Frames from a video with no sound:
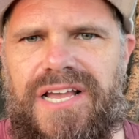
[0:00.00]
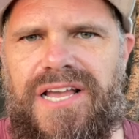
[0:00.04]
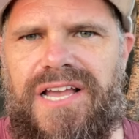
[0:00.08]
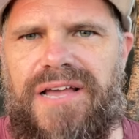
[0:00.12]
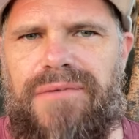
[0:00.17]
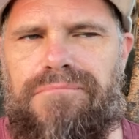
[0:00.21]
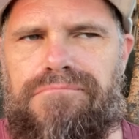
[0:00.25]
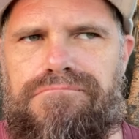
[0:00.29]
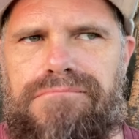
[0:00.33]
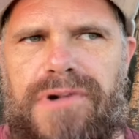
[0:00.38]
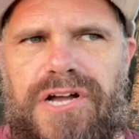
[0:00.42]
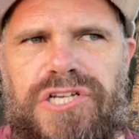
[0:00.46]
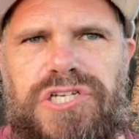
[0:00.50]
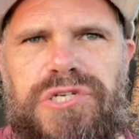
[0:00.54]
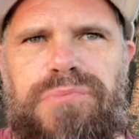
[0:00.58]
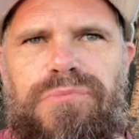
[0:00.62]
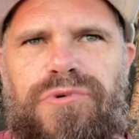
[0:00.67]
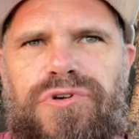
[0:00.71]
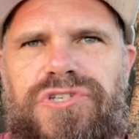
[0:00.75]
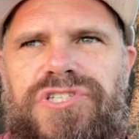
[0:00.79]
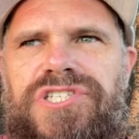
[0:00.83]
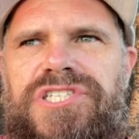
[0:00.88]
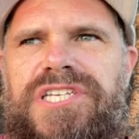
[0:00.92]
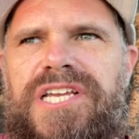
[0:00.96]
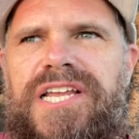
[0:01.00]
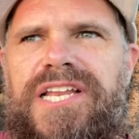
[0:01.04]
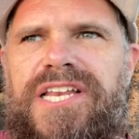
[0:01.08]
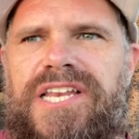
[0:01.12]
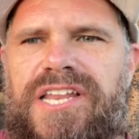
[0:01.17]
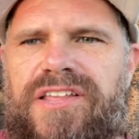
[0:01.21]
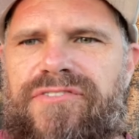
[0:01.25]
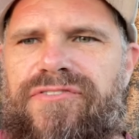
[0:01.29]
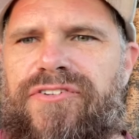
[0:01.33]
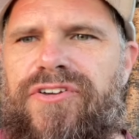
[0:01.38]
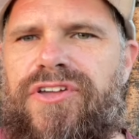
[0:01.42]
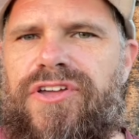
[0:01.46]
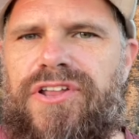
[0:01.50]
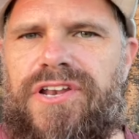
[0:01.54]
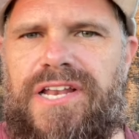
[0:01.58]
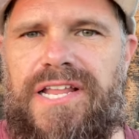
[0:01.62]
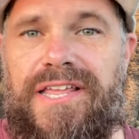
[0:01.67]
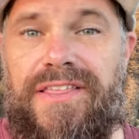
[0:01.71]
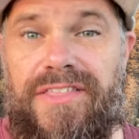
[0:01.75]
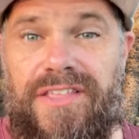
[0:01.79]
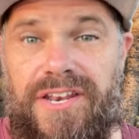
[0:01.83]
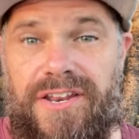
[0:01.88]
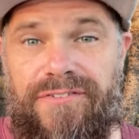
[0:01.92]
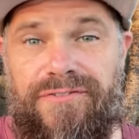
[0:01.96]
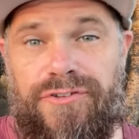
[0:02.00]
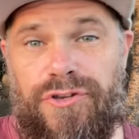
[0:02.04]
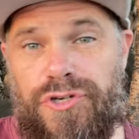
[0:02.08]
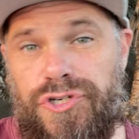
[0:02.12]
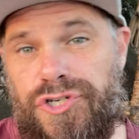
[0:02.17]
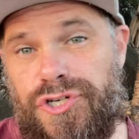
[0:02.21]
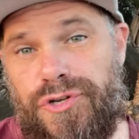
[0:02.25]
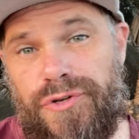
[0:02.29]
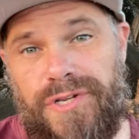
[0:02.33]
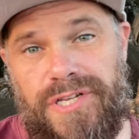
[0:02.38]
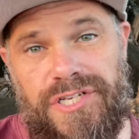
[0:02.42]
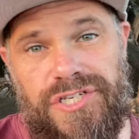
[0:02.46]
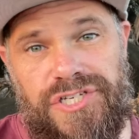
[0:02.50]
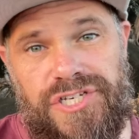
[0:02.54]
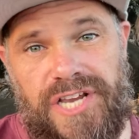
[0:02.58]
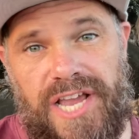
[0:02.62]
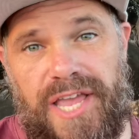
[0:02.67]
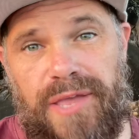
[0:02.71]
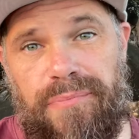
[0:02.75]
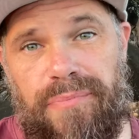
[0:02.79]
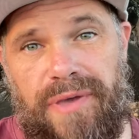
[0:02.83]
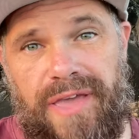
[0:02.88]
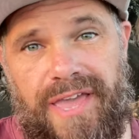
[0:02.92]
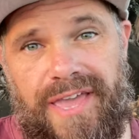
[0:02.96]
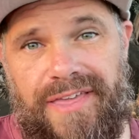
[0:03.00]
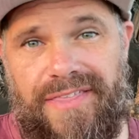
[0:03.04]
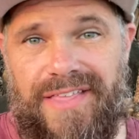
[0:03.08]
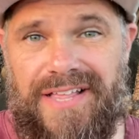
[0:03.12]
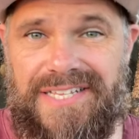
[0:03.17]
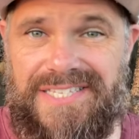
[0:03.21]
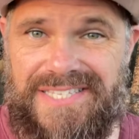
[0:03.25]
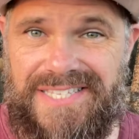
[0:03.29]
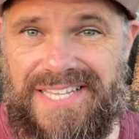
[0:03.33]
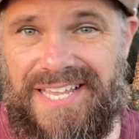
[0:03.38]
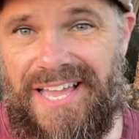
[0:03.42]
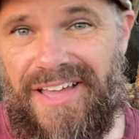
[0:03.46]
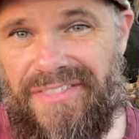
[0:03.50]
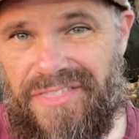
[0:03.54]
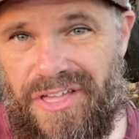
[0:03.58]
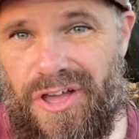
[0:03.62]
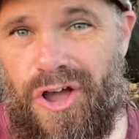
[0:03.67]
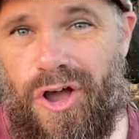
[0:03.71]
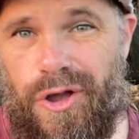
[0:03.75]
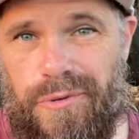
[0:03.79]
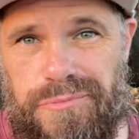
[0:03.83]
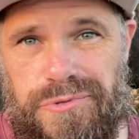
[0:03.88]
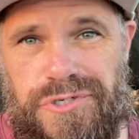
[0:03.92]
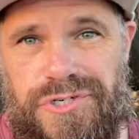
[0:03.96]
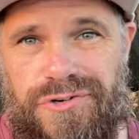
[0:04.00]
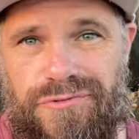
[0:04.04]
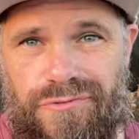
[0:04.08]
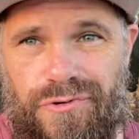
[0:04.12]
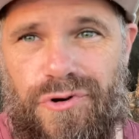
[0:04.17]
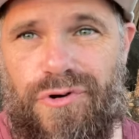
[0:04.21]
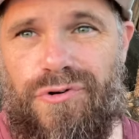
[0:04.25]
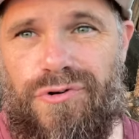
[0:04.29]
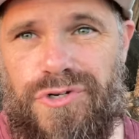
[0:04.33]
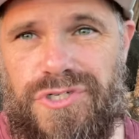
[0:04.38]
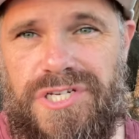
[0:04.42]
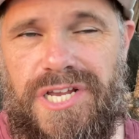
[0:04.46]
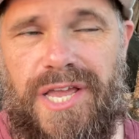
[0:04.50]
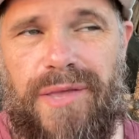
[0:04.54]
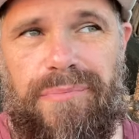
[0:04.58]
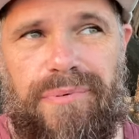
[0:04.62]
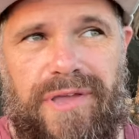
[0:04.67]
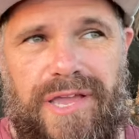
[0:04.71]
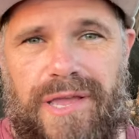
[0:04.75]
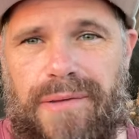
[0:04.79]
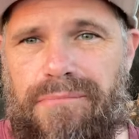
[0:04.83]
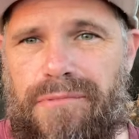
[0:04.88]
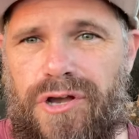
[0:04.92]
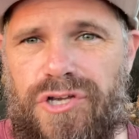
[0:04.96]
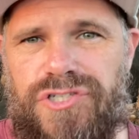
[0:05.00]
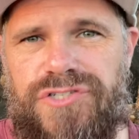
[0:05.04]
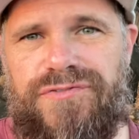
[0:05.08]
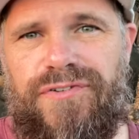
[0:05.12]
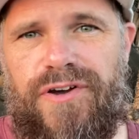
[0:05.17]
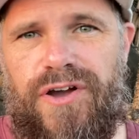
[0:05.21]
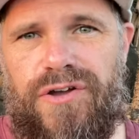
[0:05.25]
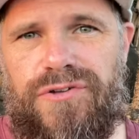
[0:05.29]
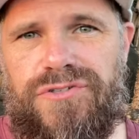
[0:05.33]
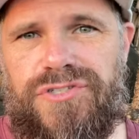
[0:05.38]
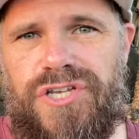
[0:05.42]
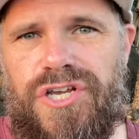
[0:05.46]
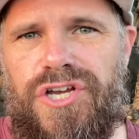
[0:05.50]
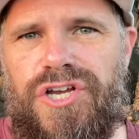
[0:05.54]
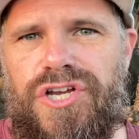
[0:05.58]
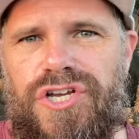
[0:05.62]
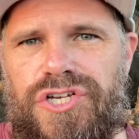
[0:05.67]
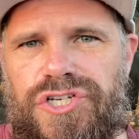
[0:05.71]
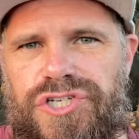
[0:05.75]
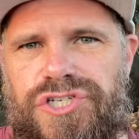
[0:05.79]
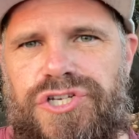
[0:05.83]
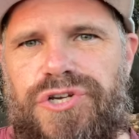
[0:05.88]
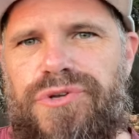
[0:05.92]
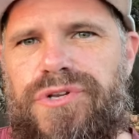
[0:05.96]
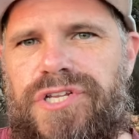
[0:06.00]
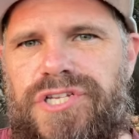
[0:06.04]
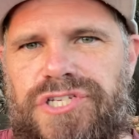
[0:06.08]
much more significantly than if you shoot in JPEG. That's the other option, RAW or JPEG. And most phones shoot in